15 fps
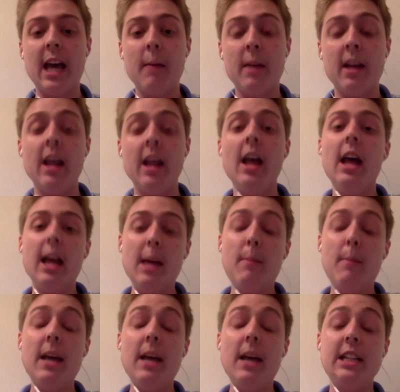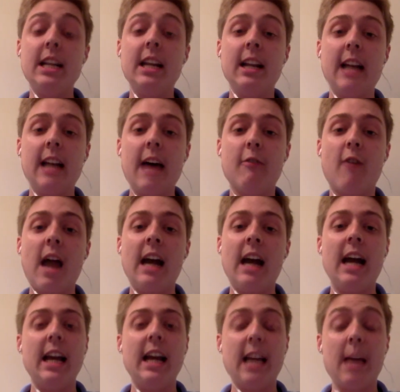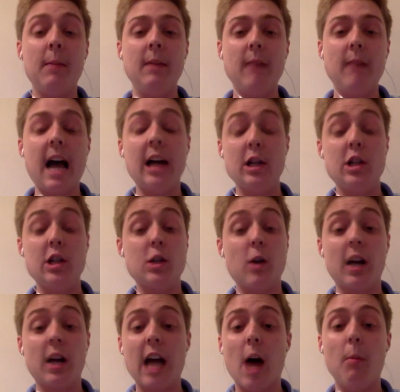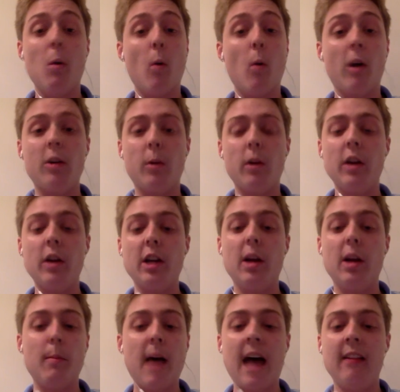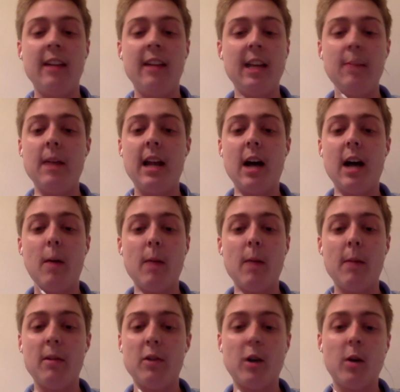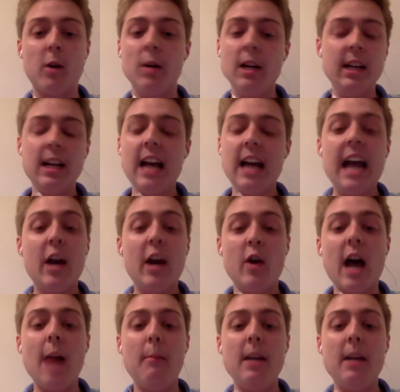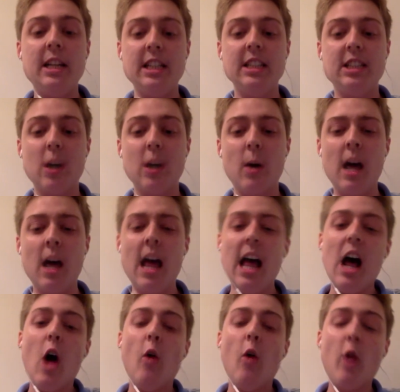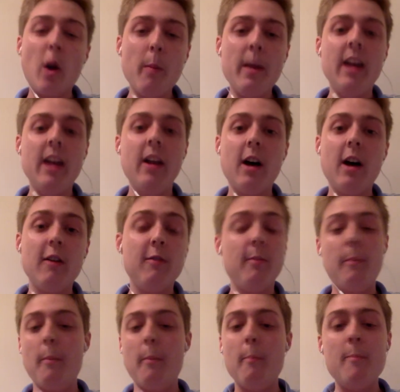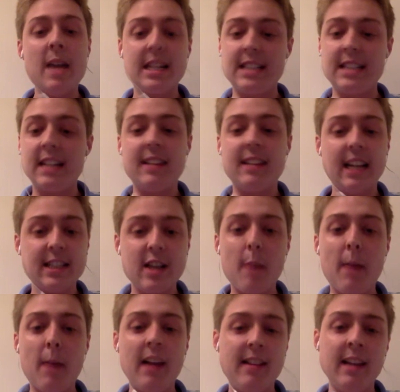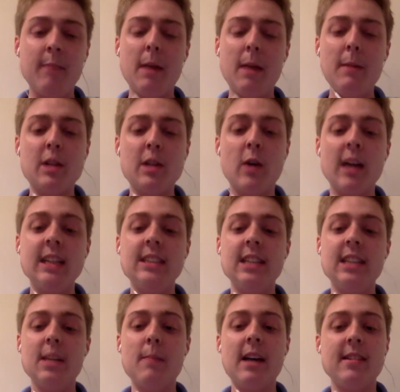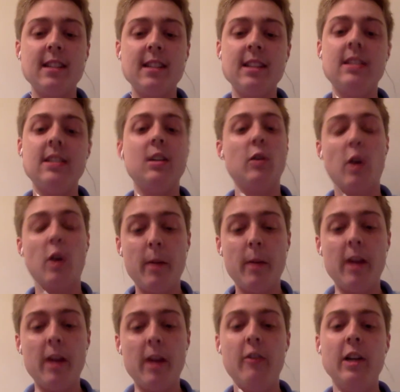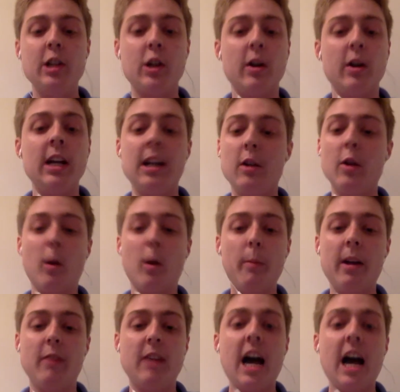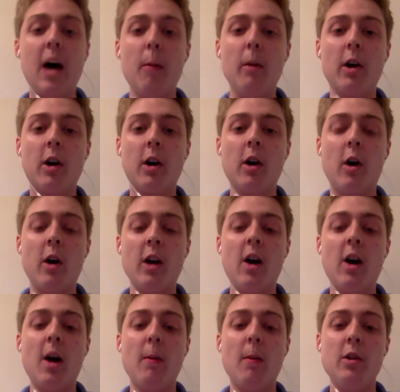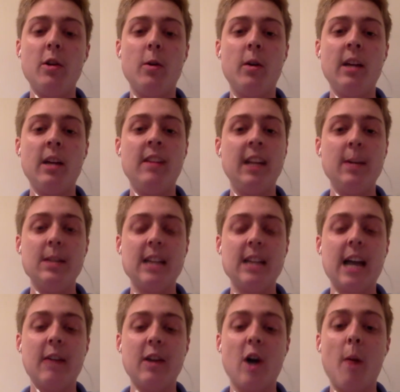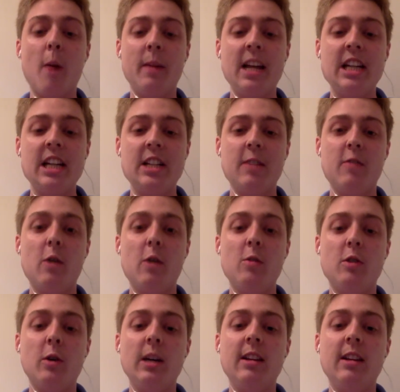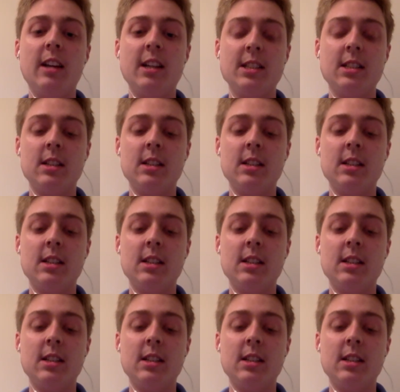And he pinch hit in that Friday night game. He actually struck out, but worked a really good at bat. I think he made Alabama throw 8 or 9 pitches. So a little bit of mixing things up, I think, maybe trying to send a message, a little bit of injury and a little bit of Kyle Booker earning an opportunity. I think it was kind of a combination of those 3 things.